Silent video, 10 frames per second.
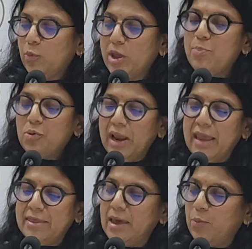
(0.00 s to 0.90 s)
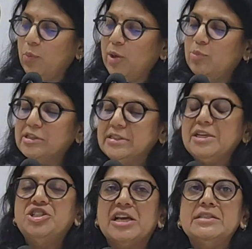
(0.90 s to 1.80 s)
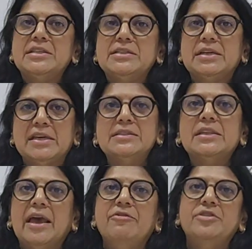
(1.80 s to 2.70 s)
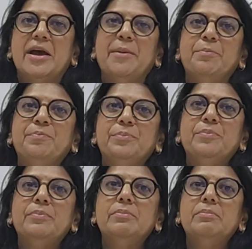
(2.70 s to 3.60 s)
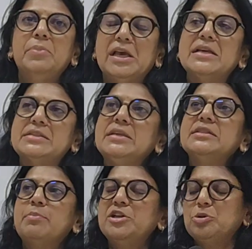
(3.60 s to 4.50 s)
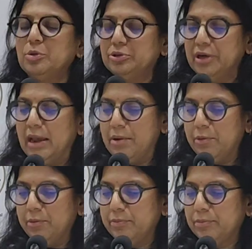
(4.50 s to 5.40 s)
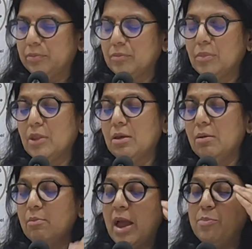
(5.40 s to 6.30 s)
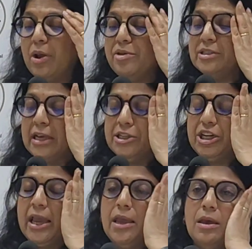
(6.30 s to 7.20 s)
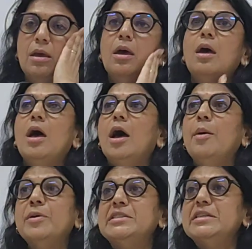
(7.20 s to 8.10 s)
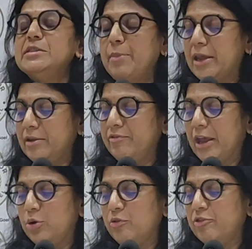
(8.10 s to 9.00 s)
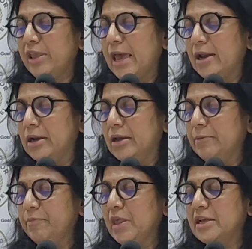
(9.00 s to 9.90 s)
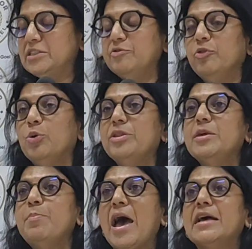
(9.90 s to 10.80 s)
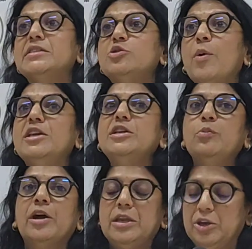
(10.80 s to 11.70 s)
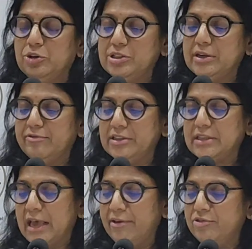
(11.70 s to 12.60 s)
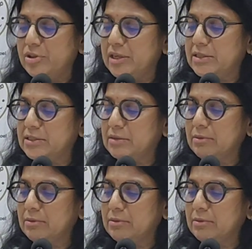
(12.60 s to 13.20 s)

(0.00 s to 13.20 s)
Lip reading: We pray that we will see justice in his lifetime, because he's much older now. My brother Sanjay, a businessman in Vancouver, Canada, has devoted the past 21 years of his life to this.